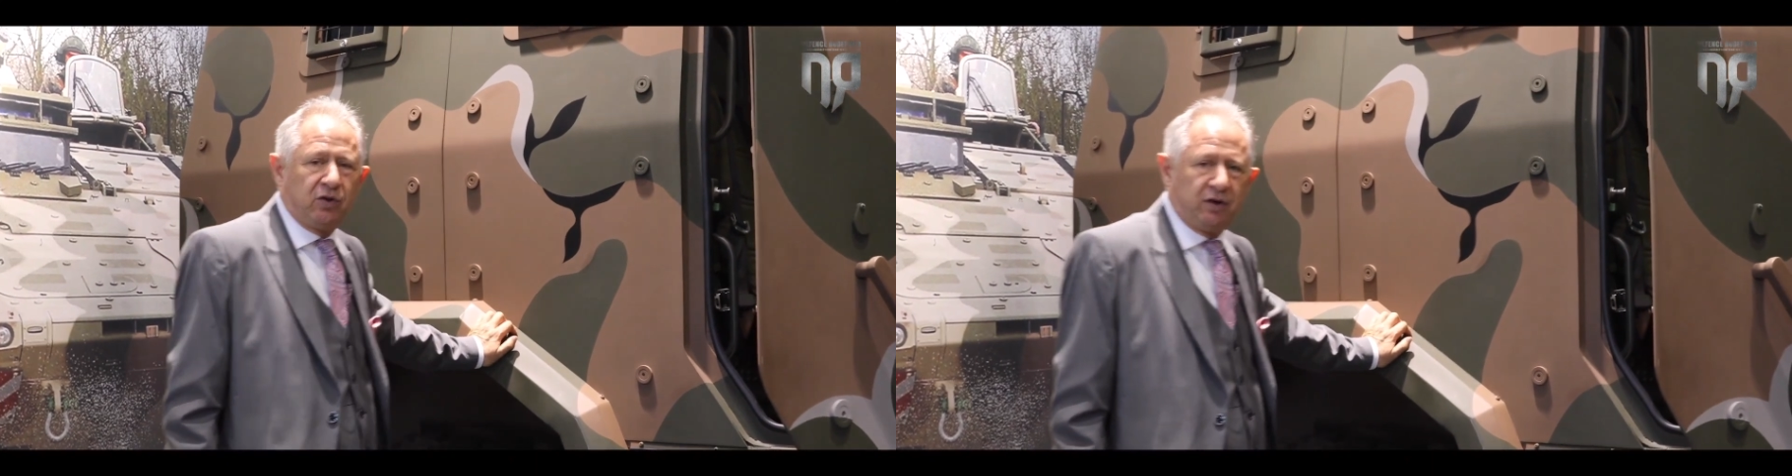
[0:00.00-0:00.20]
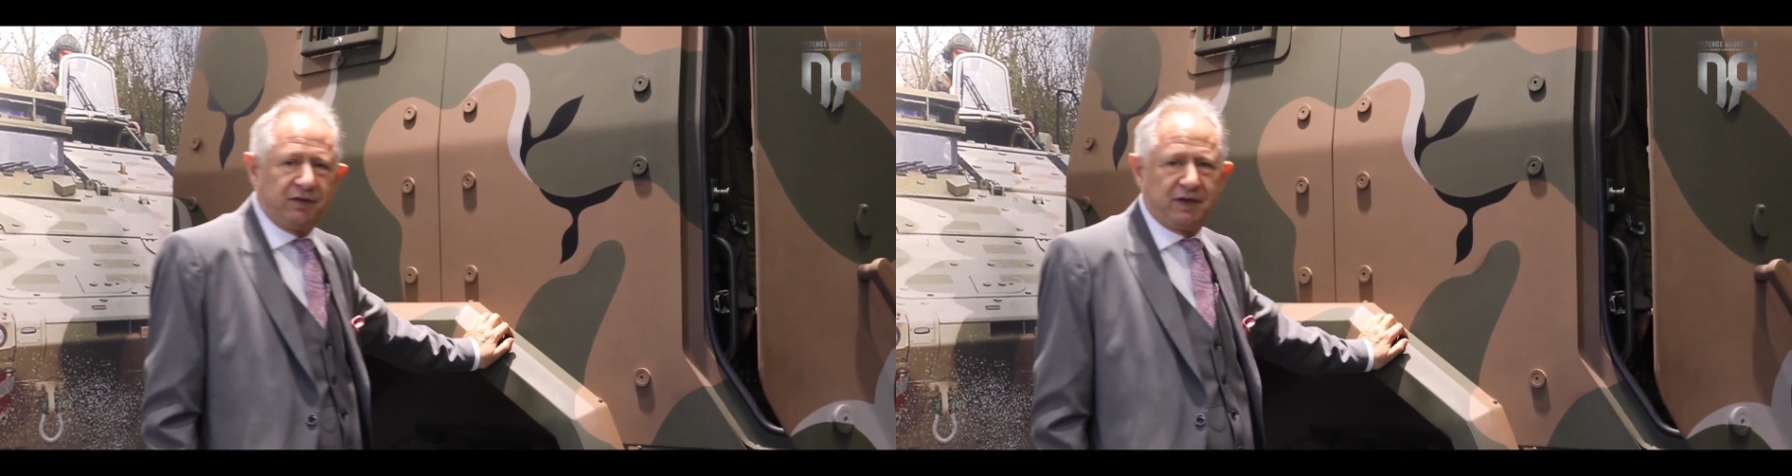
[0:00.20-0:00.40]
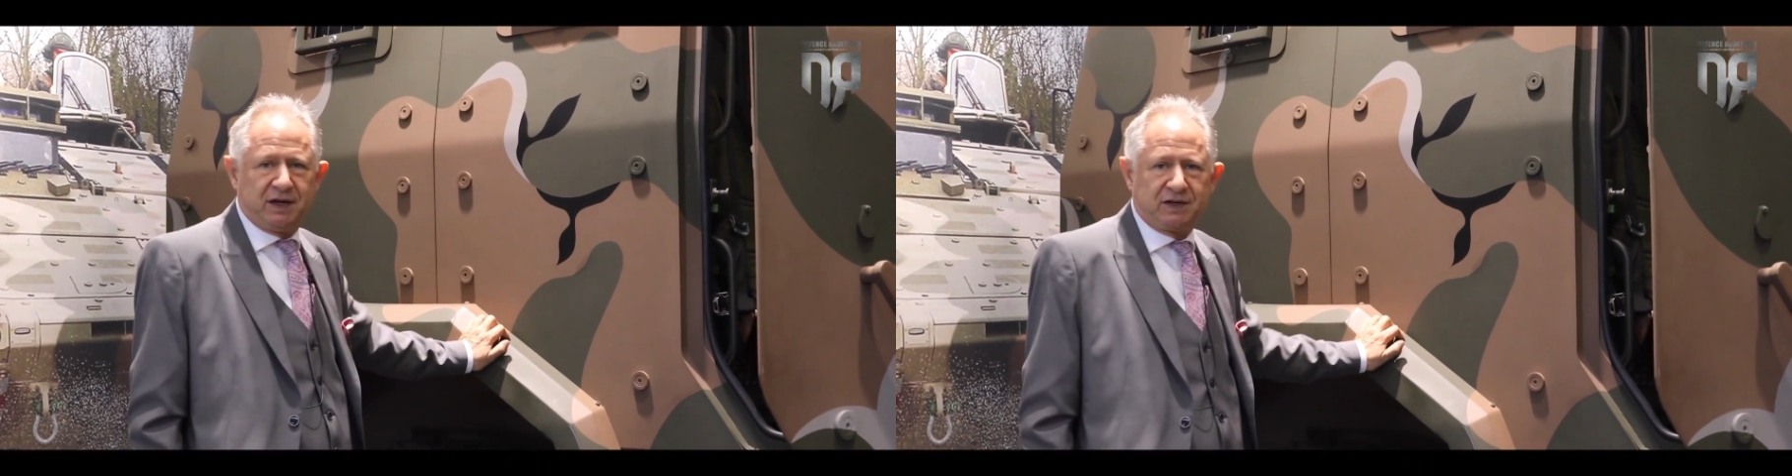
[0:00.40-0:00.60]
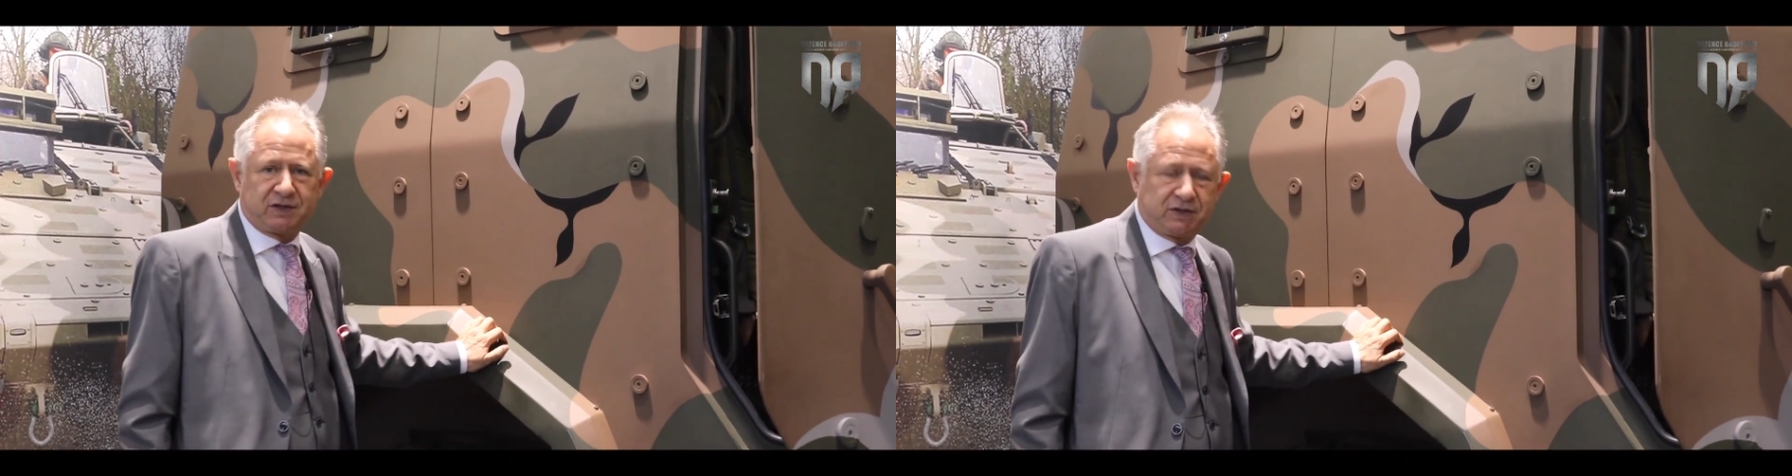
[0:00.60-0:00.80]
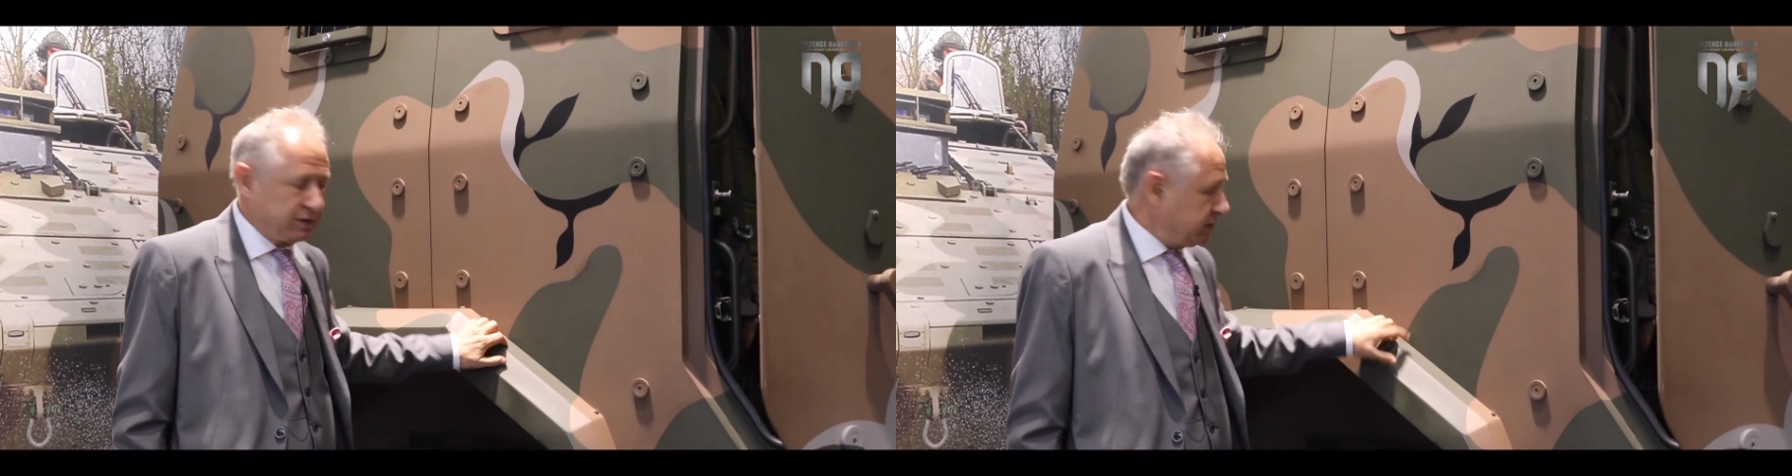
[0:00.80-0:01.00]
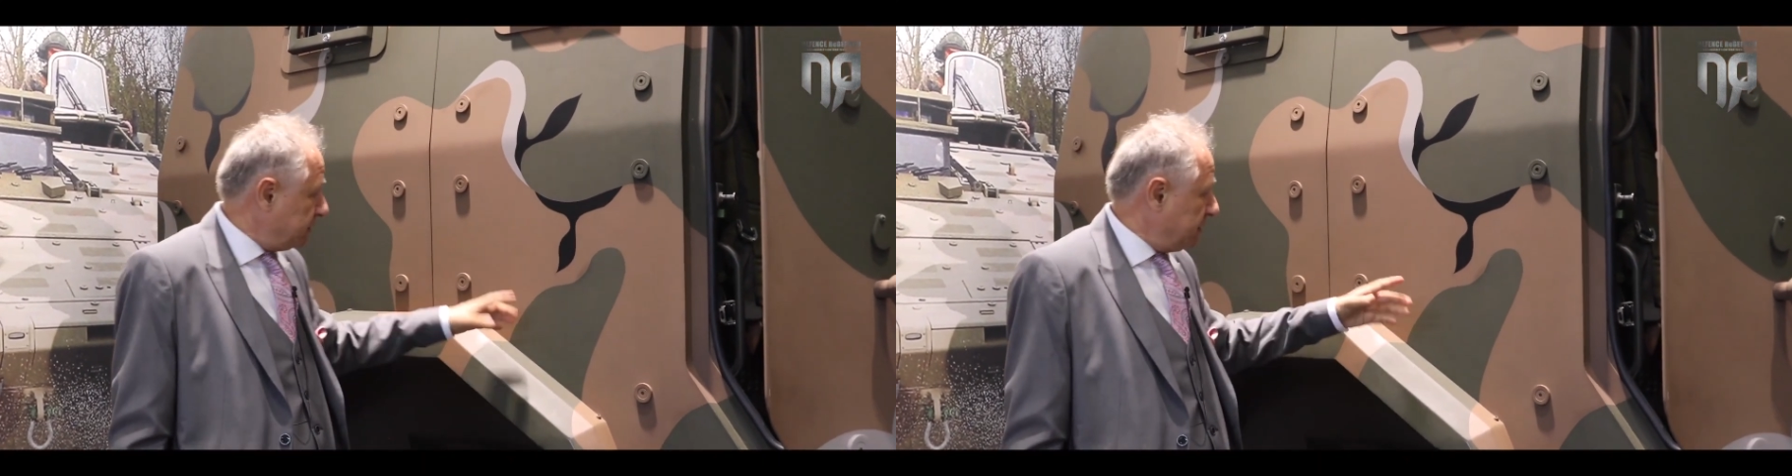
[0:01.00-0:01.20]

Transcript: of this